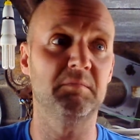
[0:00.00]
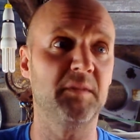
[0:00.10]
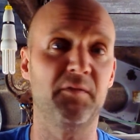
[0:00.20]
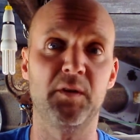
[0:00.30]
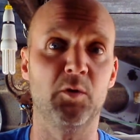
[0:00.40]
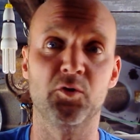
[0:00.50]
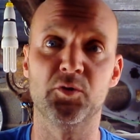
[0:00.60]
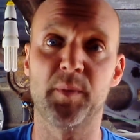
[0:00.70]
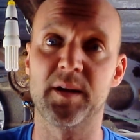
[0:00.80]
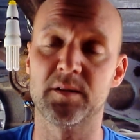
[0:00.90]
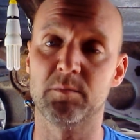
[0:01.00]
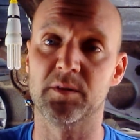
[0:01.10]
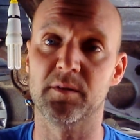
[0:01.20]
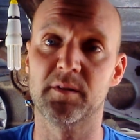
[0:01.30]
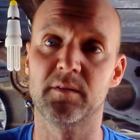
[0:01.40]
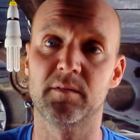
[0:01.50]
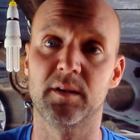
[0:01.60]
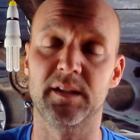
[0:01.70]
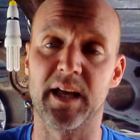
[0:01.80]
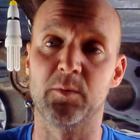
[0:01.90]
a few £100s a month,
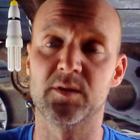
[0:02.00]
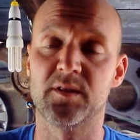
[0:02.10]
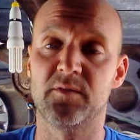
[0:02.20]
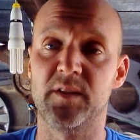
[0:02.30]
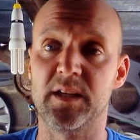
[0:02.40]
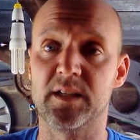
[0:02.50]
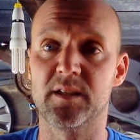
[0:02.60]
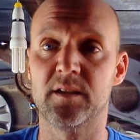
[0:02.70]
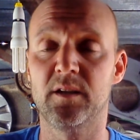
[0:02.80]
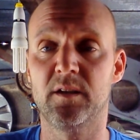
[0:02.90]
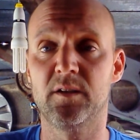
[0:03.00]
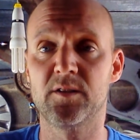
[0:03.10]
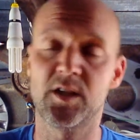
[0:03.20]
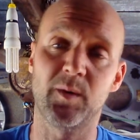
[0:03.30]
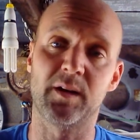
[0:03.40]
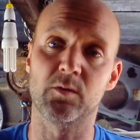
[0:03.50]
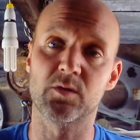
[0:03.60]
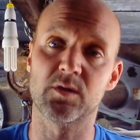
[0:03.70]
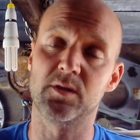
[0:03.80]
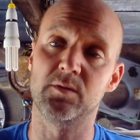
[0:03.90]
and that was to feed 2
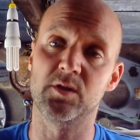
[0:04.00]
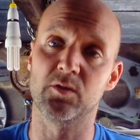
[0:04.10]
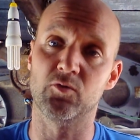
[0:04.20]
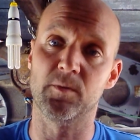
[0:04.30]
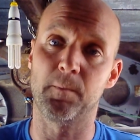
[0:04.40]
adults and 2 children.